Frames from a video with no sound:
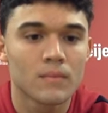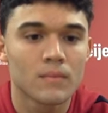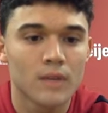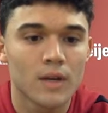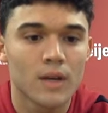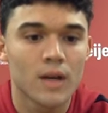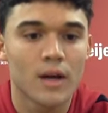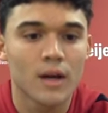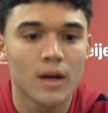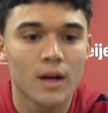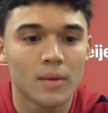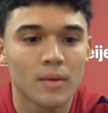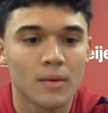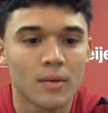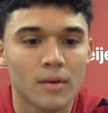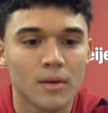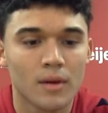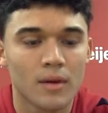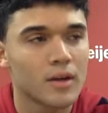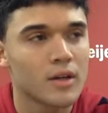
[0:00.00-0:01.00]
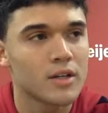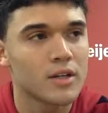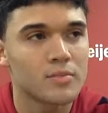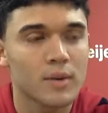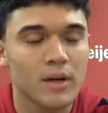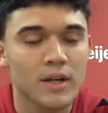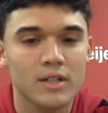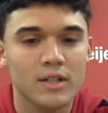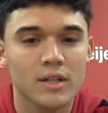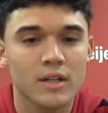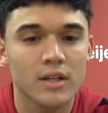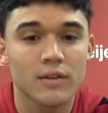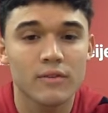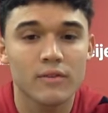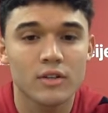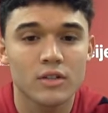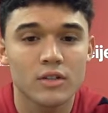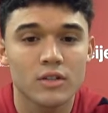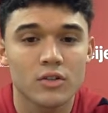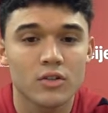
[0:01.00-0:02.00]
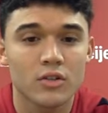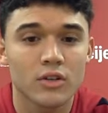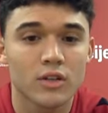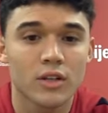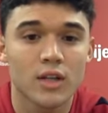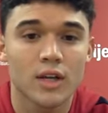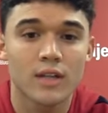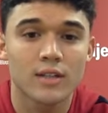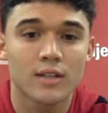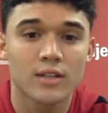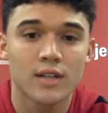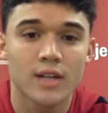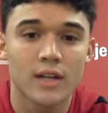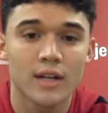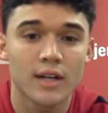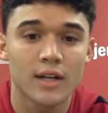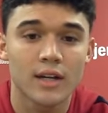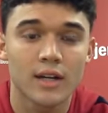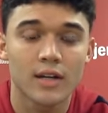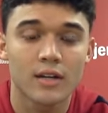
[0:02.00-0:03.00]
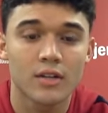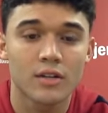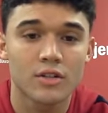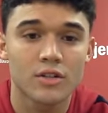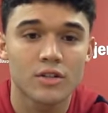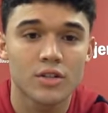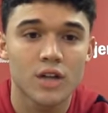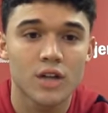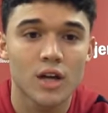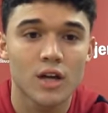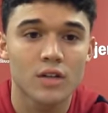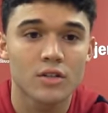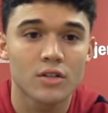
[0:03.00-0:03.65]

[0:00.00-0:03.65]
Yeah, I mean, he's basically given us the green light to take any good shot.